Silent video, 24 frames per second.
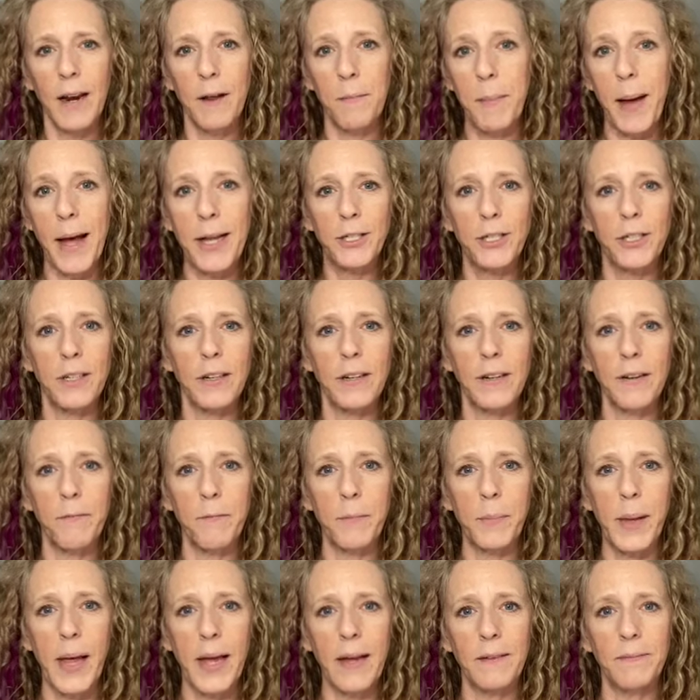imaginative
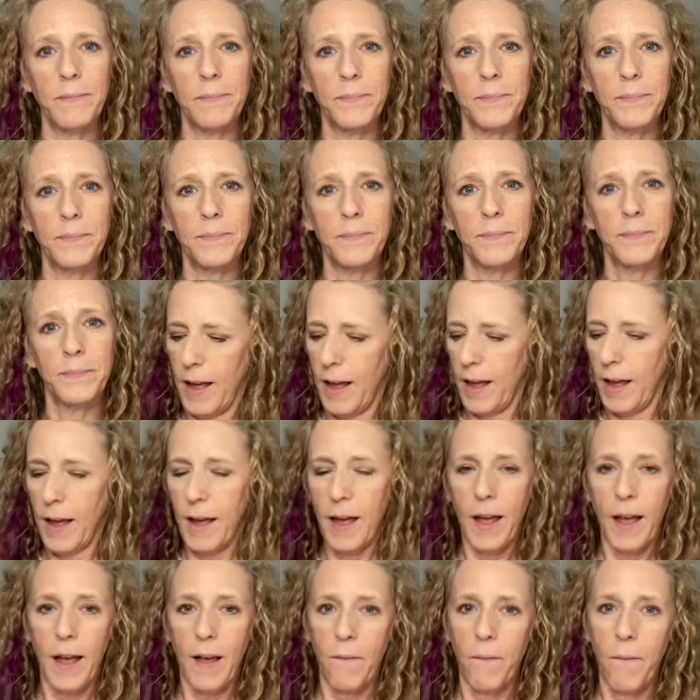play.
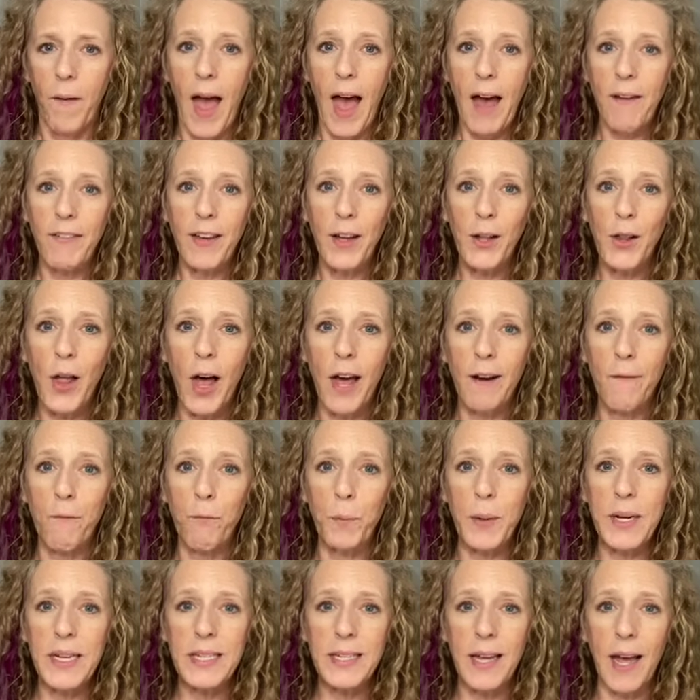Having a lot of
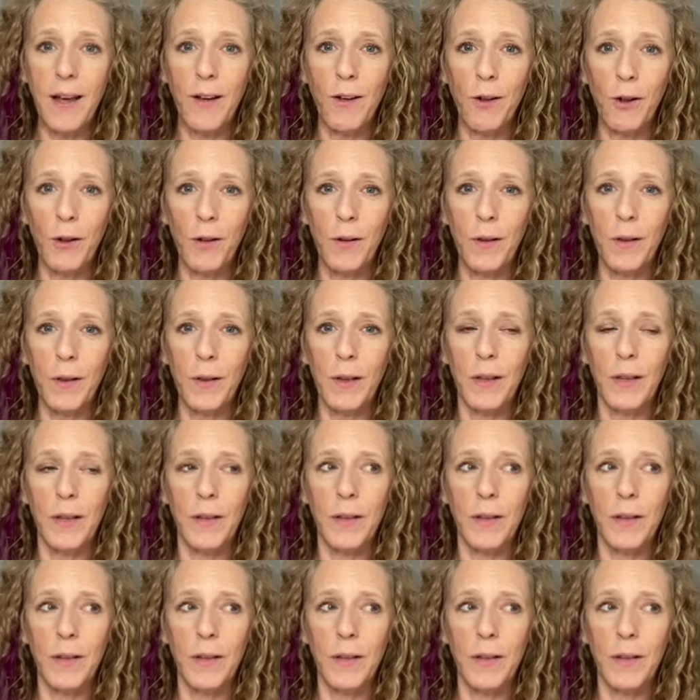recycled